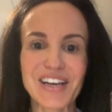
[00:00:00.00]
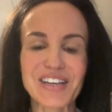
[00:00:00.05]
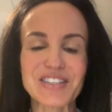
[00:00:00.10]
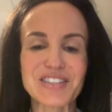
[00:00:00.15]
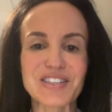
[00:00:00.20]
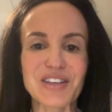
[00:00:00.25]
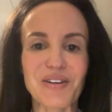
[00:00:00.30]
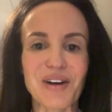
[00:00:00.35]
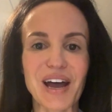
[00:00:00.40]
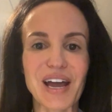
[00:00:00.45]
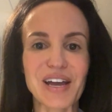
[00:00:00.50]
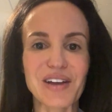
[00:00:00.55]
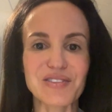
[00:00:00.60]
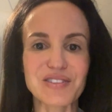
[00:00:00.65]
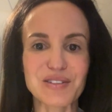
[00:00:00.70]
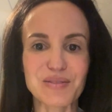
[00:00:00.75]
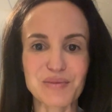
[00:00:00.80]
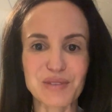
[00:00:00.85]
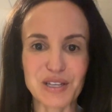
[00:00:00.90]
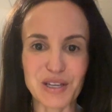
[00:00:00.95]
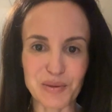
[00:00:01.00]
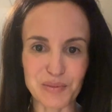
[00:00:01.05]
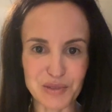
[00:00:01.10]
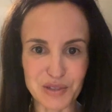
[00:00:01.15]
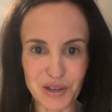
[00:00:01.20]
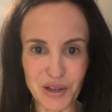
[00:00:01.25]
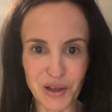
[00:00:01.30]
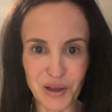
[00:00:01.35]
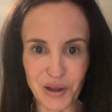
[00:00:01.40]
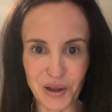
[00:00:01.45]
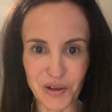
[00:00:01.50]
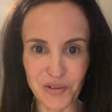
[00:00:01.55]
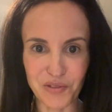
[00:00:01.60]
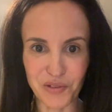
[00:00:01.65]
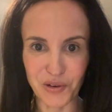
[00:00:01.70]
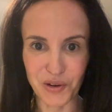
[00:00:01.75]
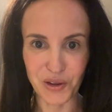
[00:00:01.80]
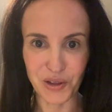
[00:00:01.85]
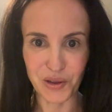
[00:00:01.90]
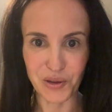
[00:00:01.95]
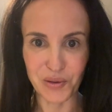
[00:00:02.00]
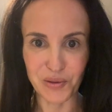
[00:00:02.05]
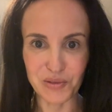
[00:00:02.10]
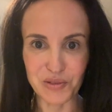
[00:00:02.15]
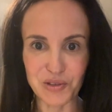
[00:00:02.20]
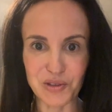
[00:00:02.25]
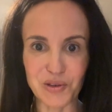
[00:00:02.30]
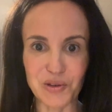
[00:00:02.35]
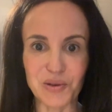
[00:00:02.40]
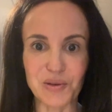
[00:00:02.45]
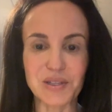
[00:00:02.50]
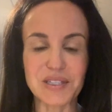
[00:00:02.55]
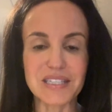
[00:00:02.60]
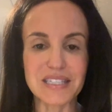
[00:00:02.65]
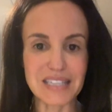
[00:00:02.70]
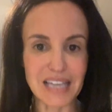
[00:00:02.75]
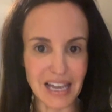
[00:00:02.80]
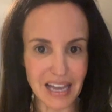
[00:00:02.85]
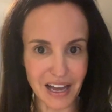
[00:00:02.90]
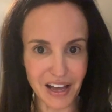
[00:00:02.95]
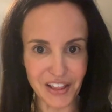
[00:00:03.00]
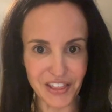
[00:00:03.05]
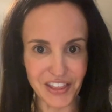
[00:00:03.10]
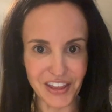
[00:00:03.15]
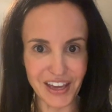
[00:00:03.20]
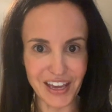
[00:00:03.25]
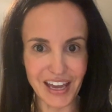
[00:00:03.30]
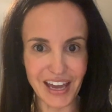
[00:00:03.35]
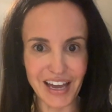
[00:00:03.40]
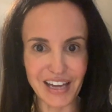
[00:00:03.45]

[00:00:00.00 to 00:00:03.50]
So, I have some tips for you to stay healthy